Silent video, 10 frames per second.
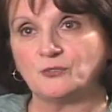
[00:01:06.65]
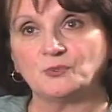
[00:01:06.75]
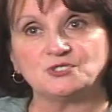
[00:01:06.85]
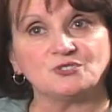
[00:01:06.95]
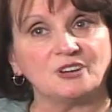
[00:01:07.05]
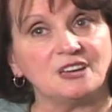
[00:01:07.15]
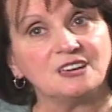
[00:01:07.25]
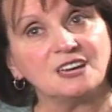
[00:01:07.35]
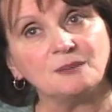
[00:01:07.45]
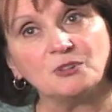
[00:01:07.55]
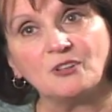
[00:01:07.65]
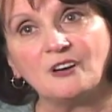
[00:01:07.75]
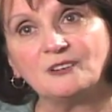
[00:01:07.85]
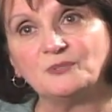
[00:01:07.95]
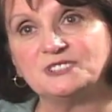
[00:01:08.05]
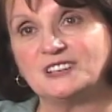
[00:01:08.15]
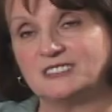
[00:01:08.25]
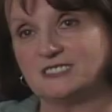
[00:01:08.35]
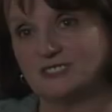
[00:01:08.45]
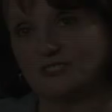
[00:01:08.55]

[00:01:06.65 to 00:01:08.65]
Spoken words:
When soy ink came along, we tested